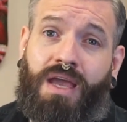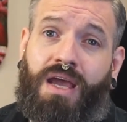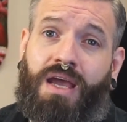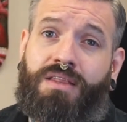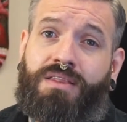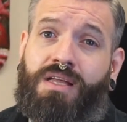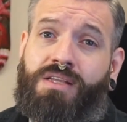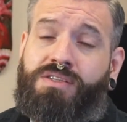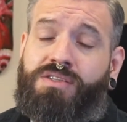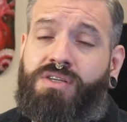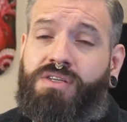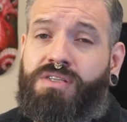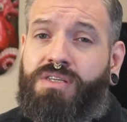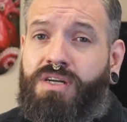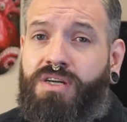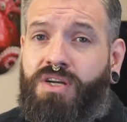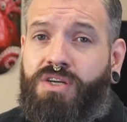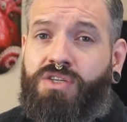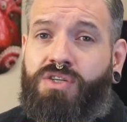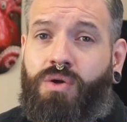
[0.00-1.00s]
and that's just an
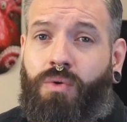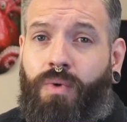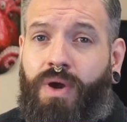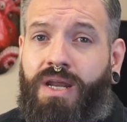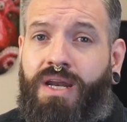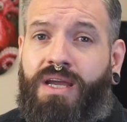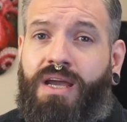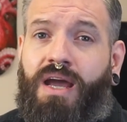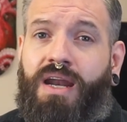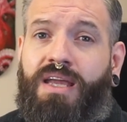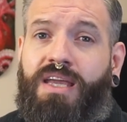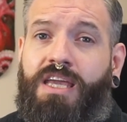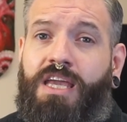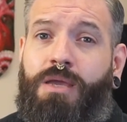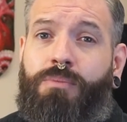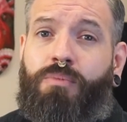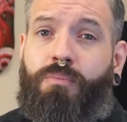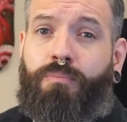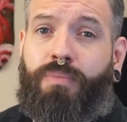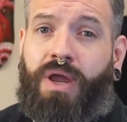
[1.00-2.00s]
additional way to kind of
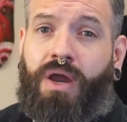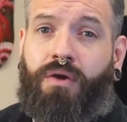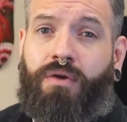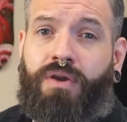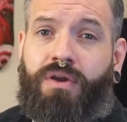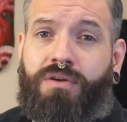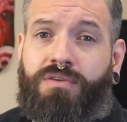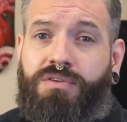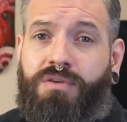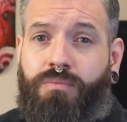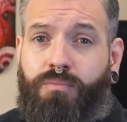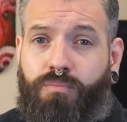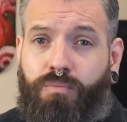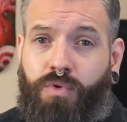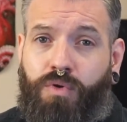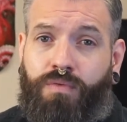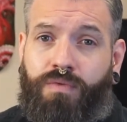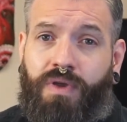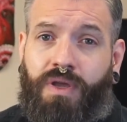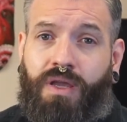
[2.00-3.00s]
keep barriers
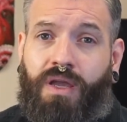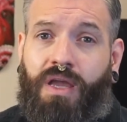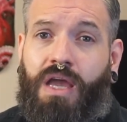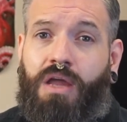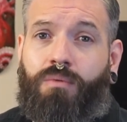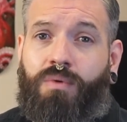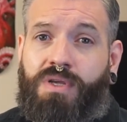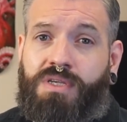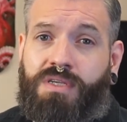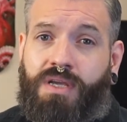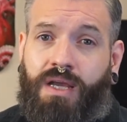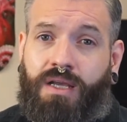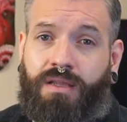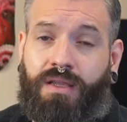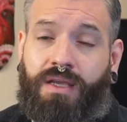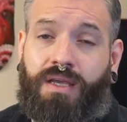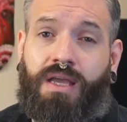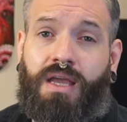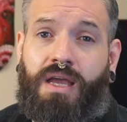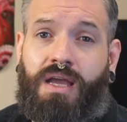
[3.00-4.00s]
moving and
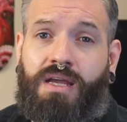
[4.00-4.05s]
recycling